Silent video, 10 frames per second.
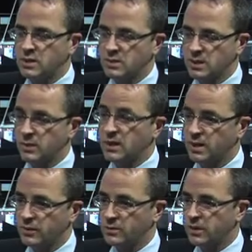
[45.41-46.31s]
you know, some of the
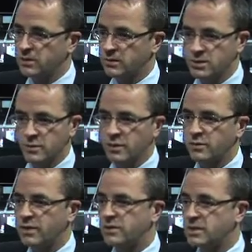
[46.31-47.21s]
other there's some other
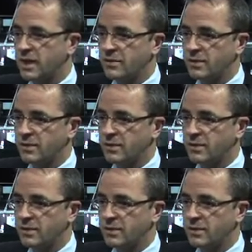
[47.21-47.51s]
vendors out